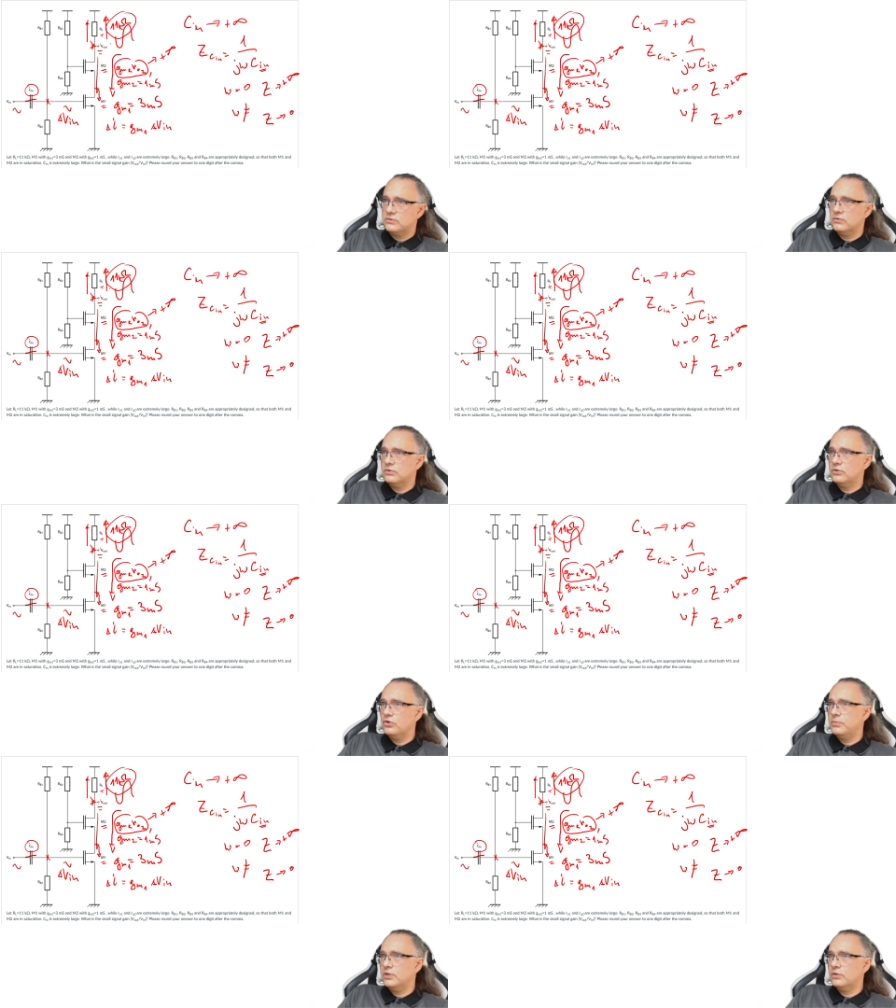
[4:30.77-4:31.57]
So the
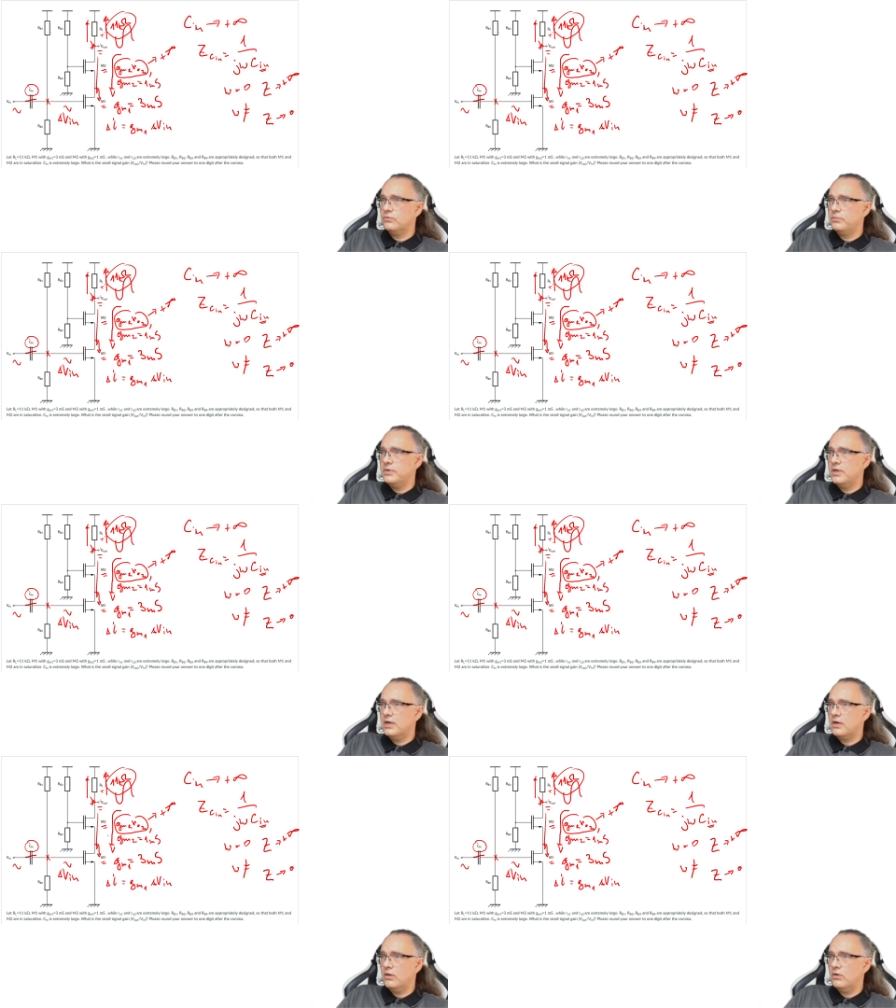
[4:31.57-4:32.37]
dominant will be
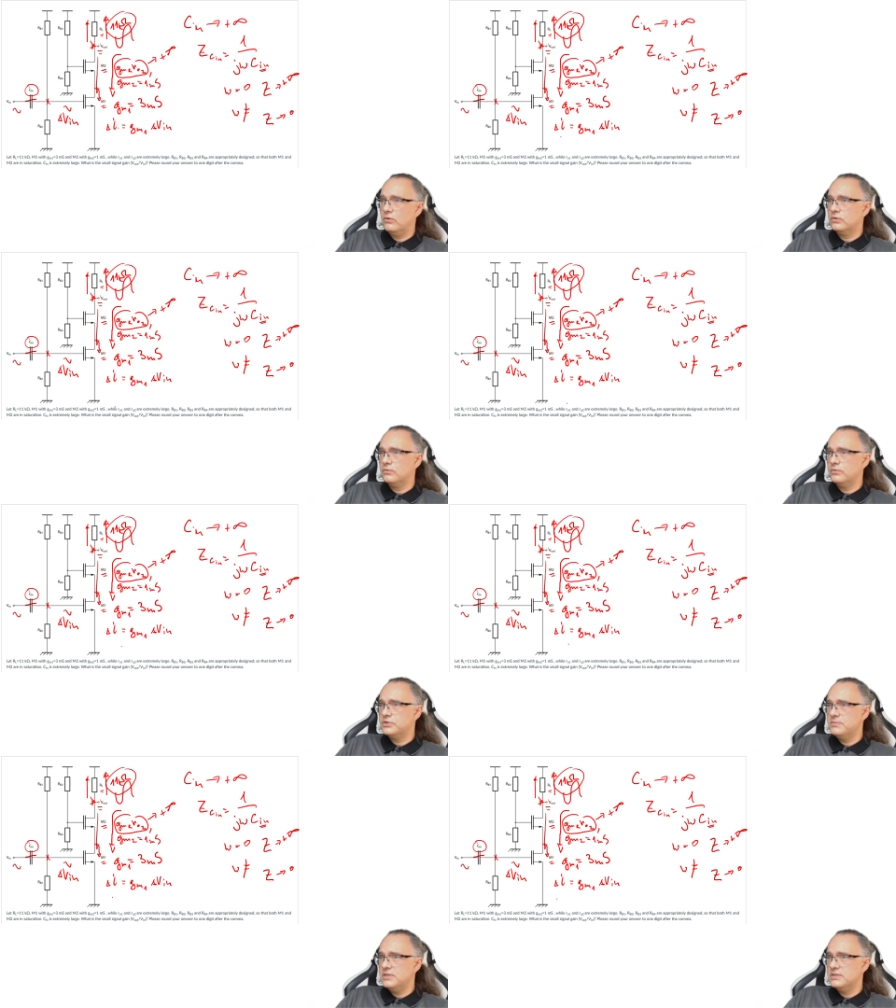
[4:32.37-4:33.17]
R load, which
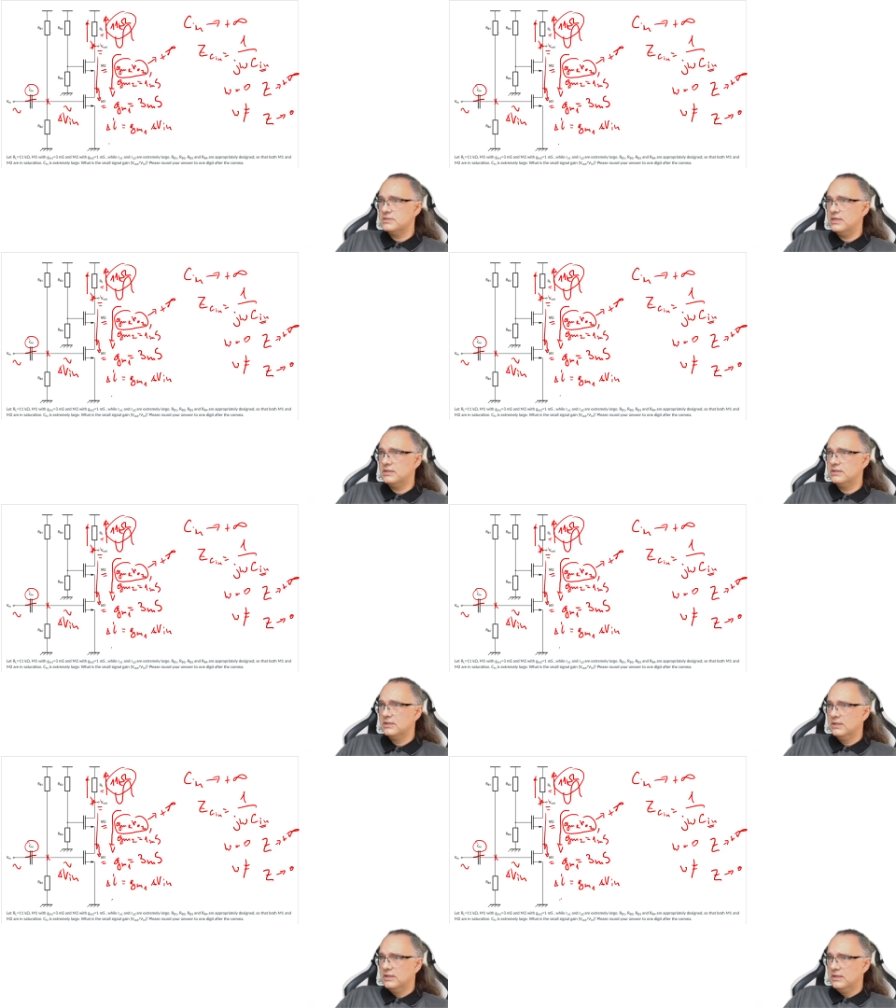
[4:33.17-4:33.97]
means that
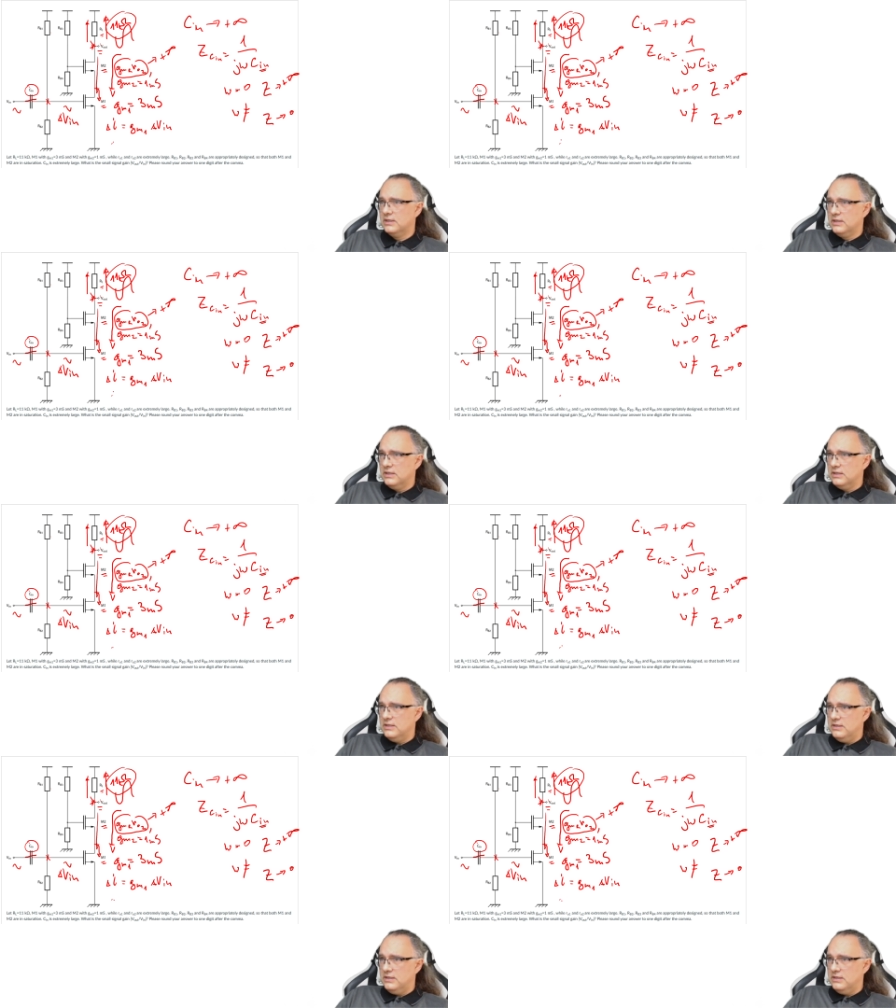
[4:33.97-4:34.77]

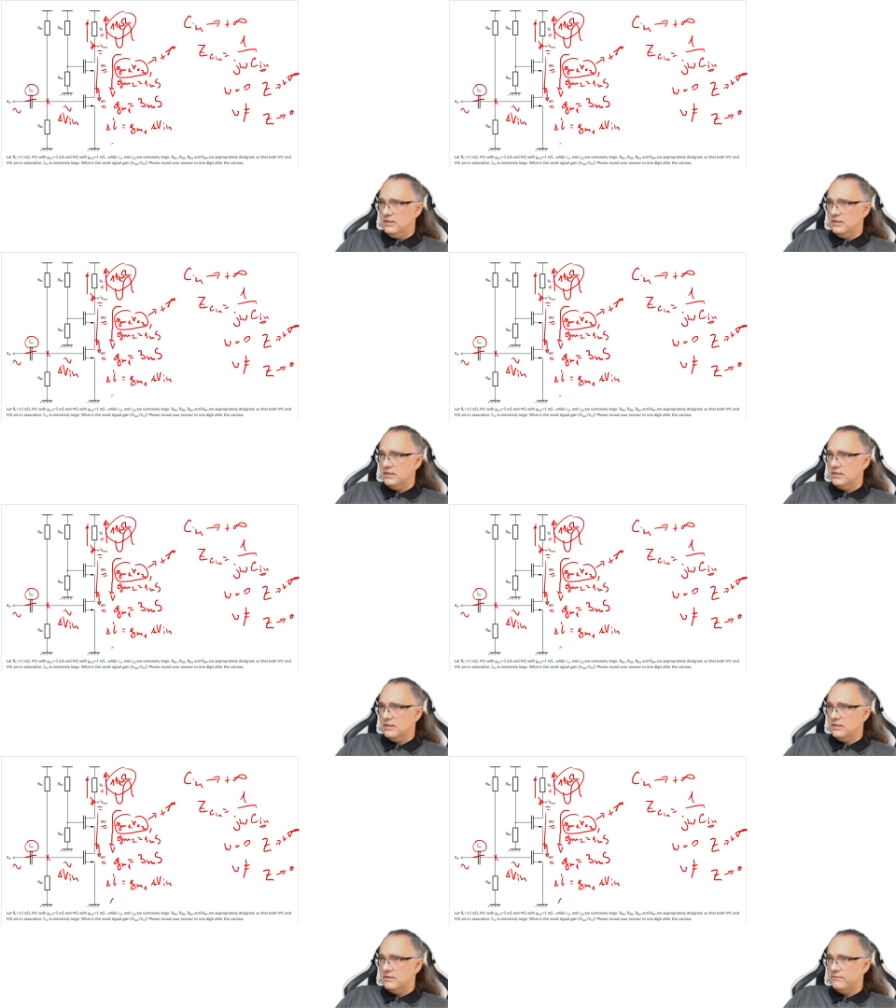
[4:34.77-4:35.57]
the
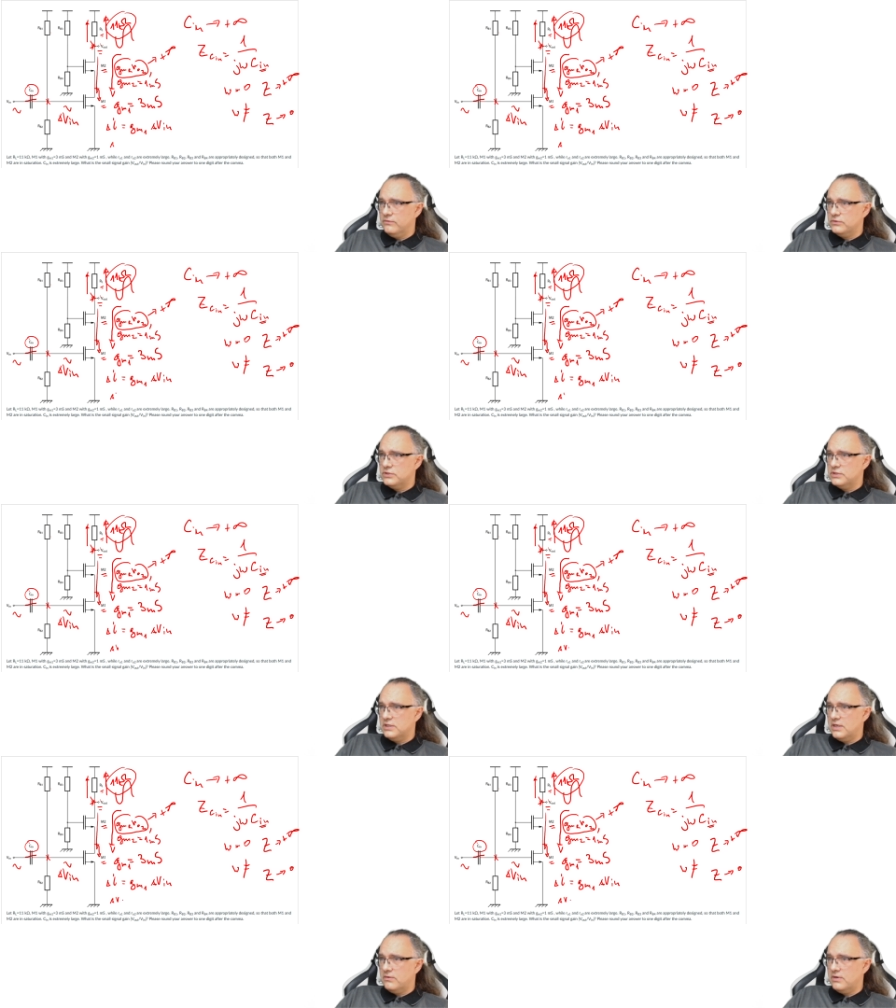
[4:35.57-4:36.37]
voltage that
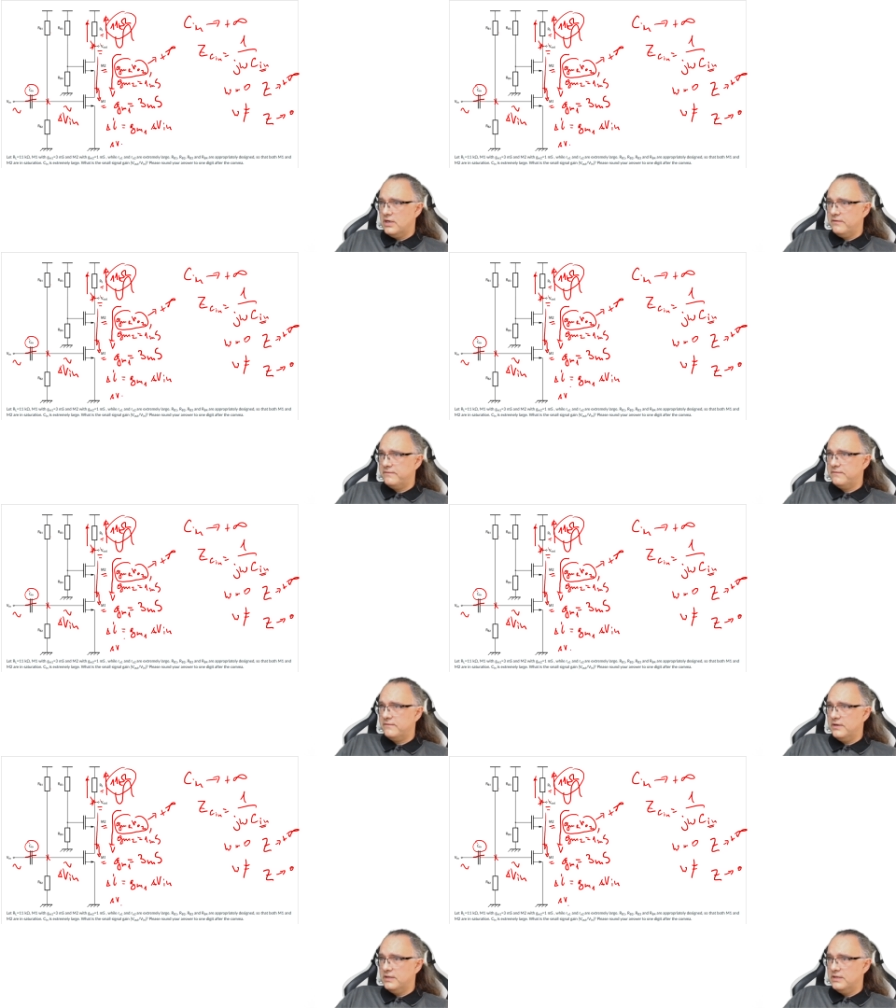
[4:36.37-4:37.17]
I'll have
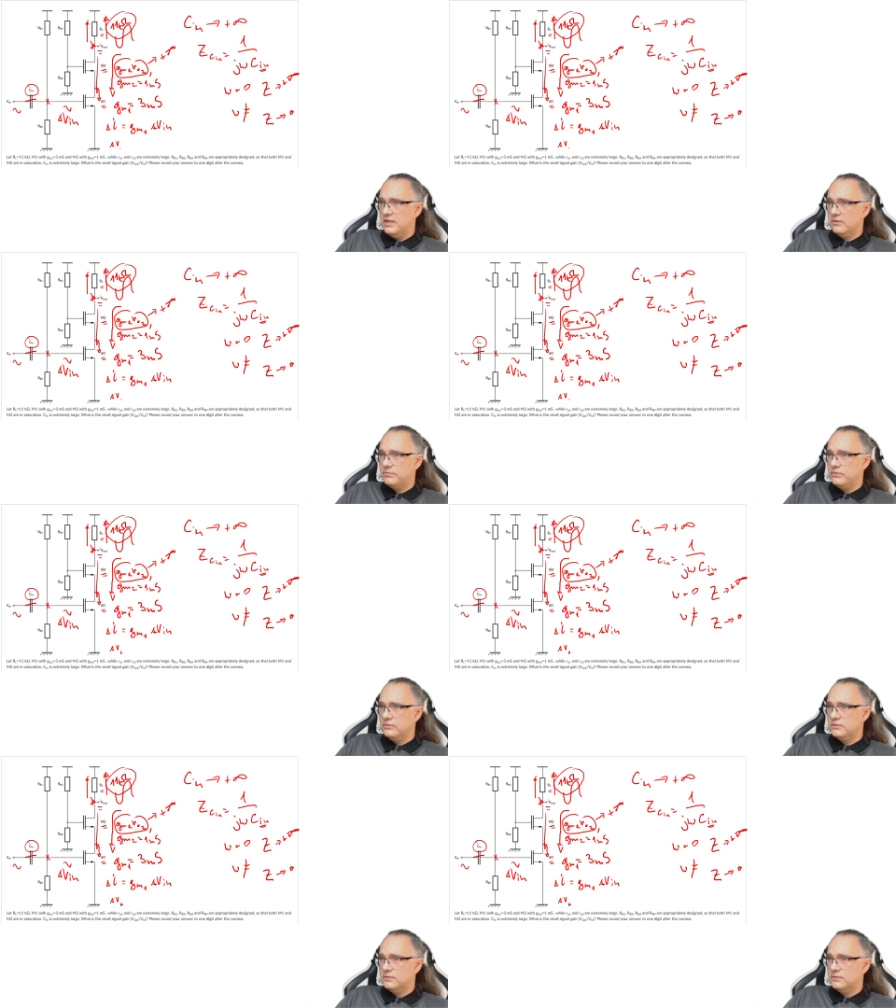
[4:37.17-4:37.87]
at the output,